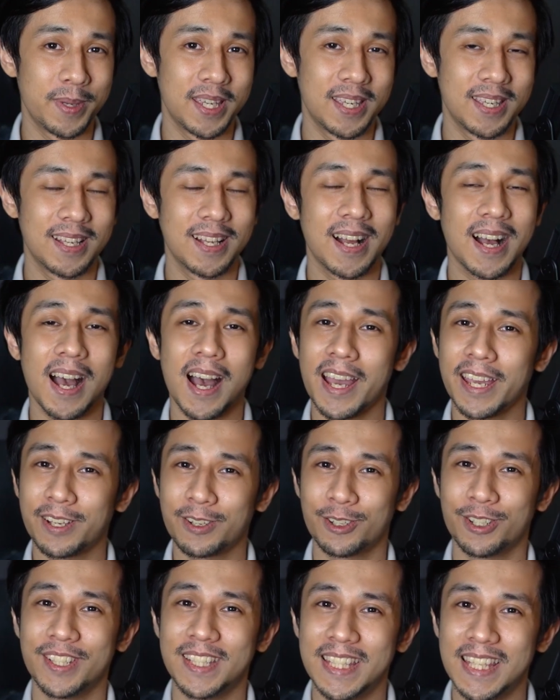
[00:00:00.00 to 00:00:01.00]
me, I
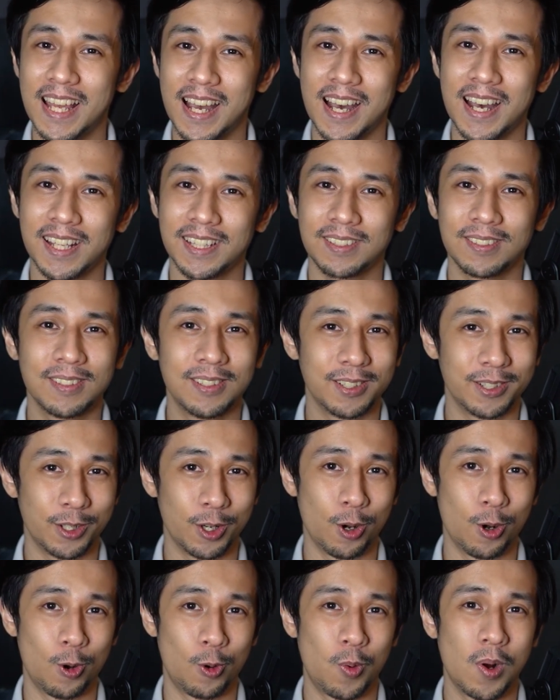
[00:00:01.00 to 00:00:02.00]
could not
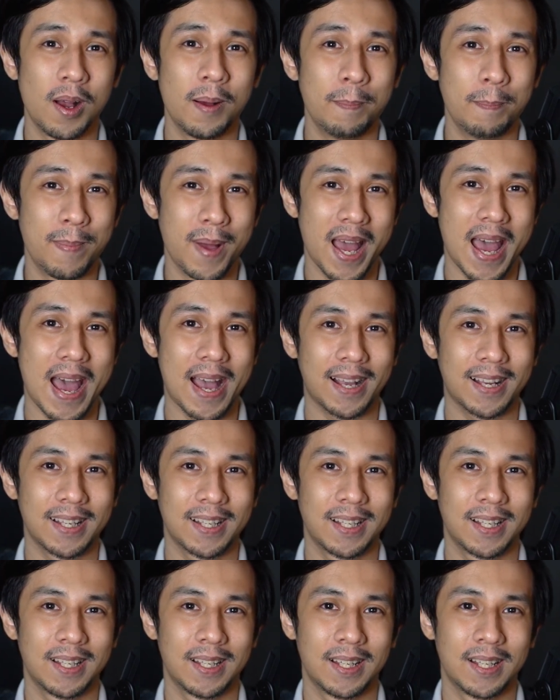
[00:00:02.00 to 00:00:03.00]
go back.
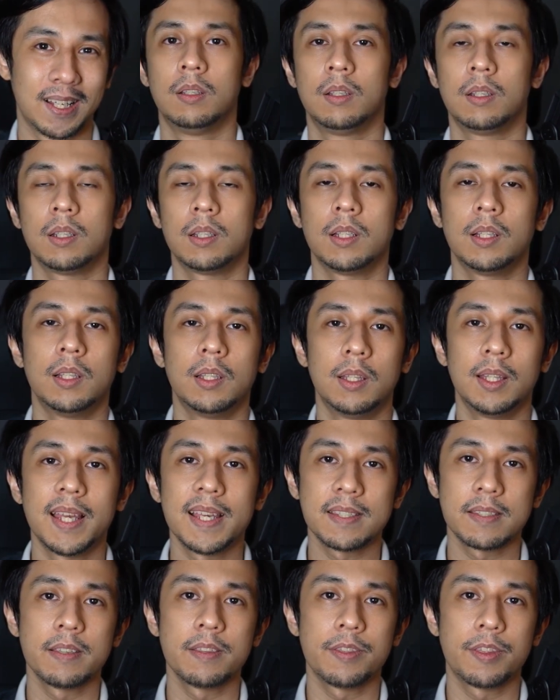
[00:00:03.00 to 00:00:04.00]

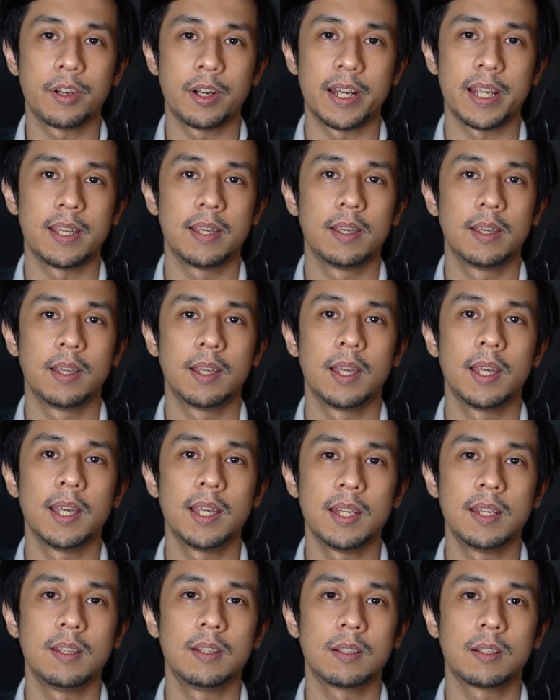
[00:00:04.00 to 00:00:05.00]
Lesson 3,
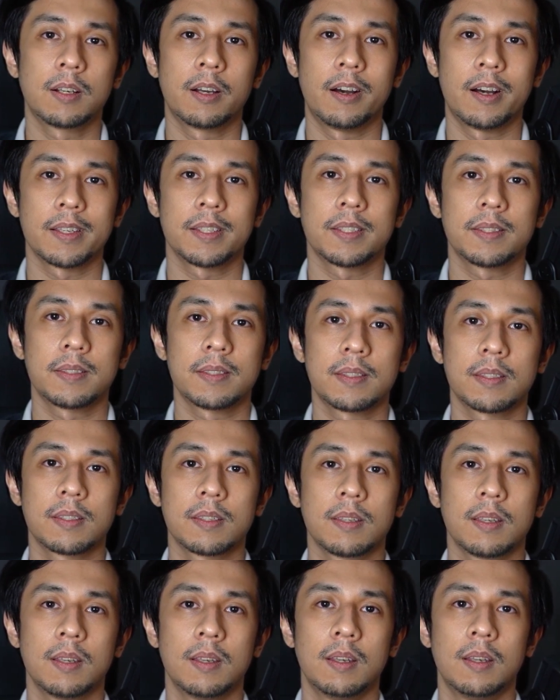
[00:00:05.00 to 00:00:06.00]
hidden
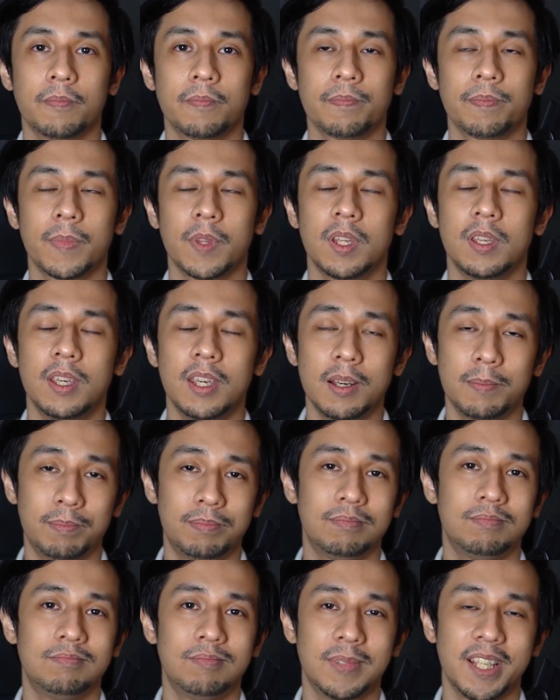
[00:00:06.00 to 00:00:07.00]
costs.
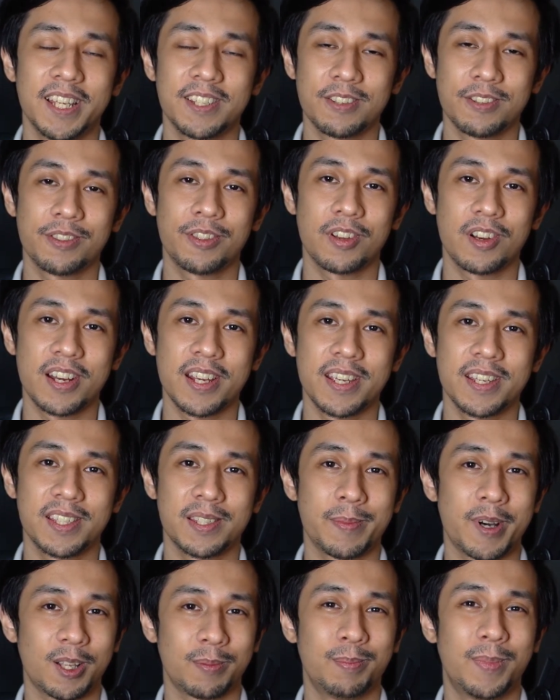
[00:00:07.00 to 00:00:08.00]
Yep, lesson 3
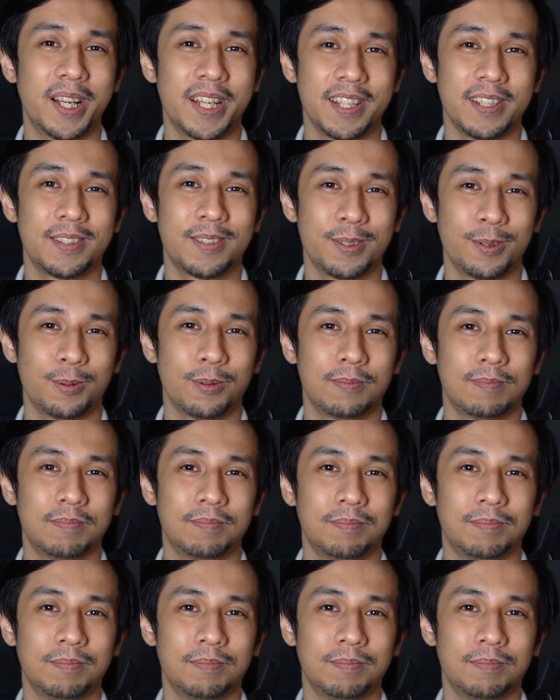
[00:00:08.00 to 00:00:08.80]
is about money too.